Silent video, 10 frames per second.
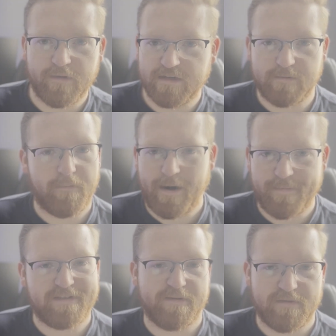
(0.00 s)
then it might
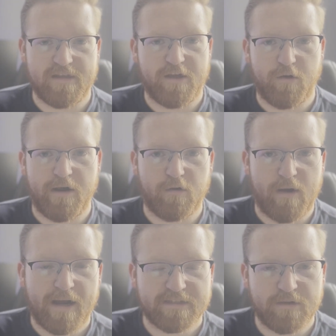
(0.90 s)
be something that you're
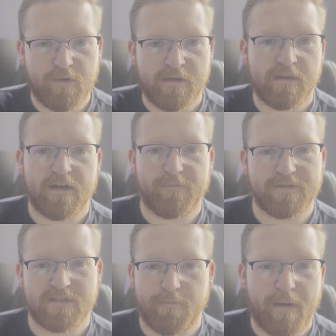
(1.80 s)
interacting with, and if
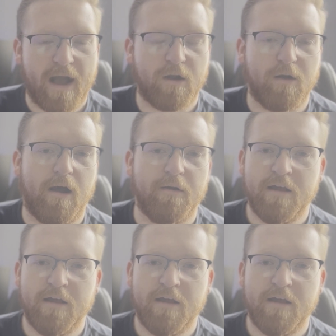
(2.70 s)
it's in the background,